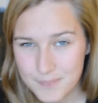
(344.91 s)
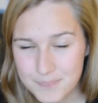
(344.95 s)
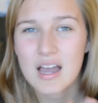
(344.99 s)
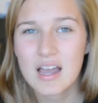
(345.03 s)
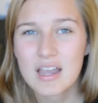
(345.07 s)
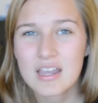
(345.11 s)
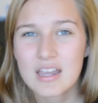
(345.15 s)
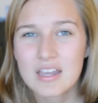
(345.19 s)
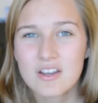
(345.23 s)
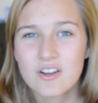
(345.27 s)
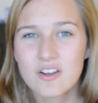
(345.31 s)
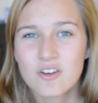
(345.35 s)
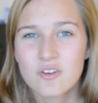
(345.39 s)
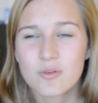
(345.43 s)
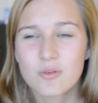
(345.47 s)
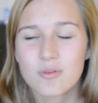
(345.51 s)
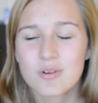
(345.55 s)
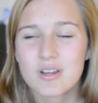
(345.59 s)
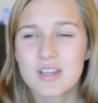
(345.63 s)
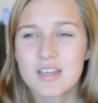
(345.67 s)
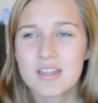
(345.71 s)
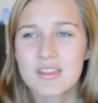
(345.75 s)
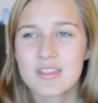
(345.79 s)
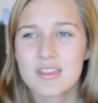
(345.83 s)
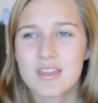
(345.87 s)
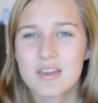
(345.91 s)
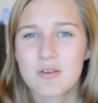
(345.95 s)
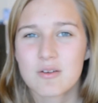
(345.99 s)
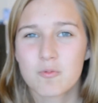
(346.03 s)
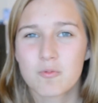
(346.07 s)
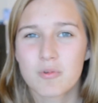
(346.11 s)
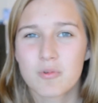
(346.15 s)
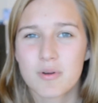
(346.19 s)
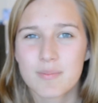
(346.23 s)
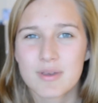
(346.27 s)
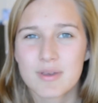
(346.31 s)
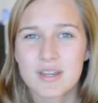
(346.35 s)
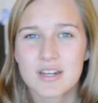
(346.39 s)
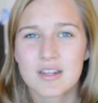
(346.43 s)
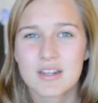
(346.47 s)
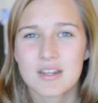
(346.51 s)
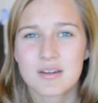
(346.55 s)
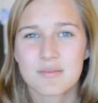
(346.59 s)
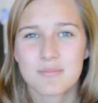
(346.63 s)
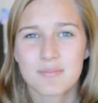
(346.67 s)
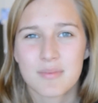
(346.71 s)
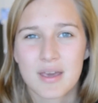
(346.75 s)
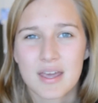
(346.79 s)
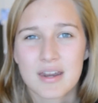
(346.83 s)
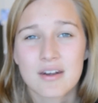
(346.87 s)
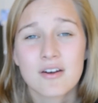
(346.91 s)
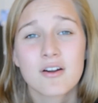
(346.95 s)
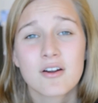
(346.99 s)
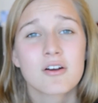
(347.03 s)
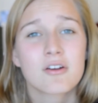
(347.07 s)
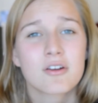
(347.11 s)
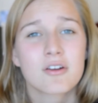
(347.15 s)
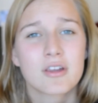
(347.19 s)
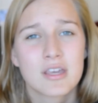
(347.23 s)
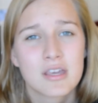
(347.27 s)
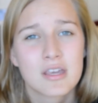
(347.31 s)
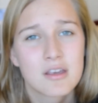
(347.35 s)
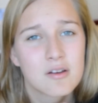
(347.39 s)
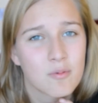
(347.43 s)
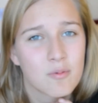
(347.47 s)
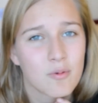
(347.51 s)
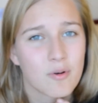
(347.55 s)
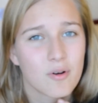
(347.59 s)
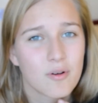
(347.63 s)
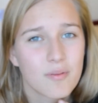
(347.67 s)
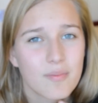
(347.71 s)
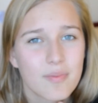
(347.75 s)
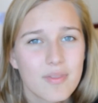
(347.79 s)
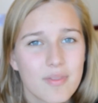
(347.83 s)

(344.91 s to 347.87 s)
I agree that women and men are equal.